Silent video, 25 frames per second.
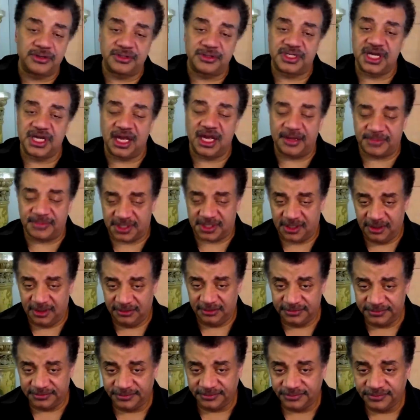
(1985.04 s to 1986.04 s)
times.
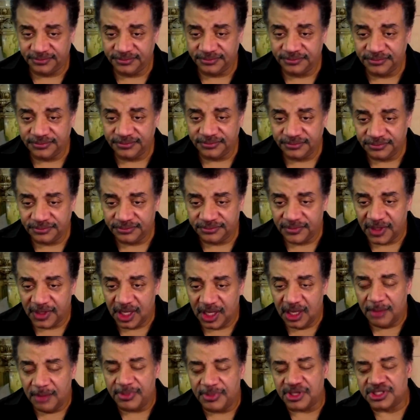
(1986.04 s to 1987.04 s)

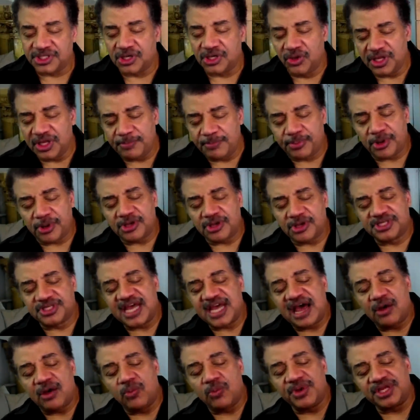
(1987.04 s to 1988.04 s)
Because it only burns
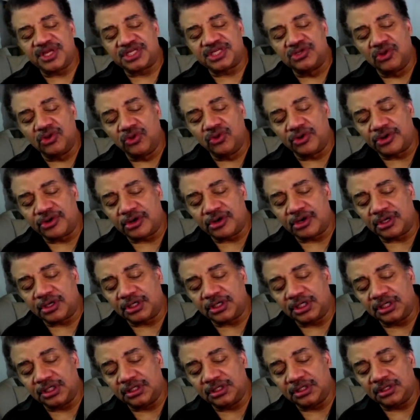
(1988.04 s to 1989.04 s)
out when it's no longer
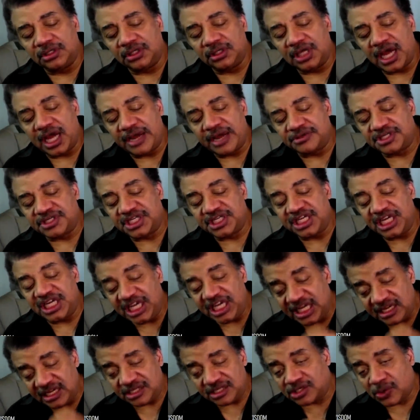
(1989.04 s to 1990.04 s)
hydrogen
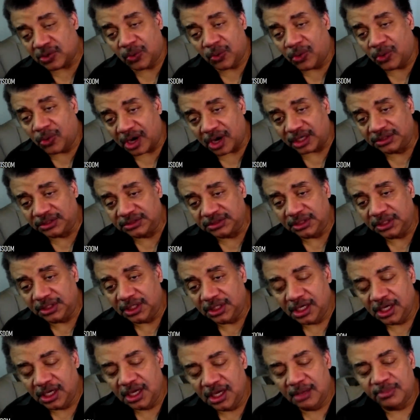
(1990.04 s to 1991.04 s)
in its core.
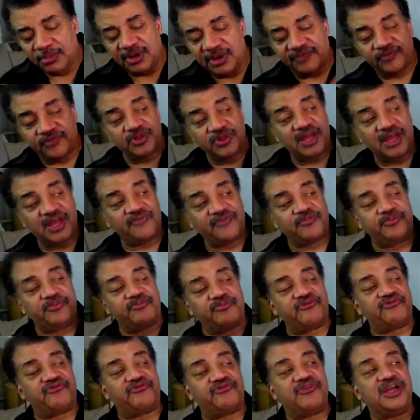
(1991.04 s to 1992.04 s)
But if you have
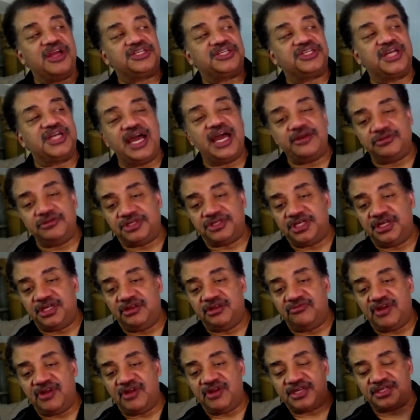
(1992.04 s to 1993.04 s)
fresh hydrogen in
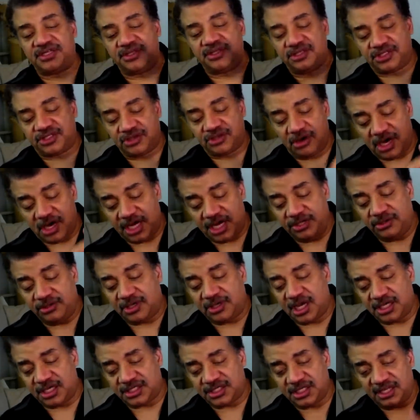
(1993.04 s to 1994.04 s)
the rest of the star and you
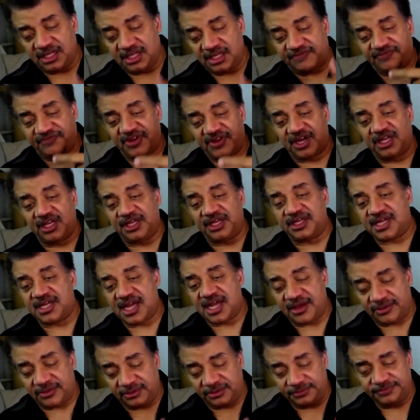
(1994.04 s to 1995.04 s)
constantly funnel it
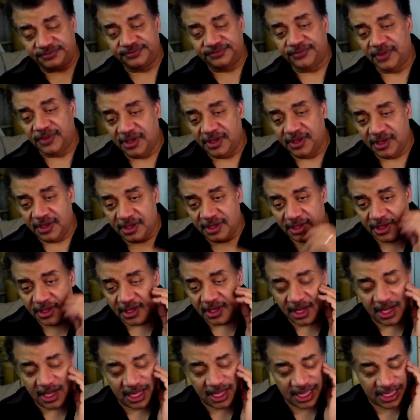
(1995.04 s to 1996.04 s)
down,
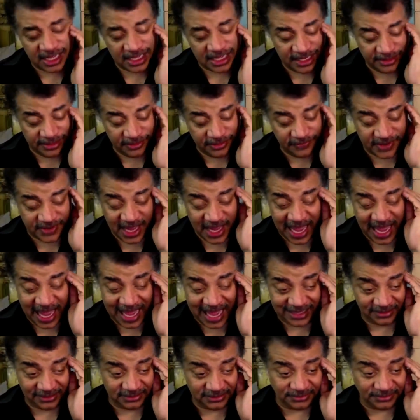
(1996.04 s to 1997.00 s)
you've got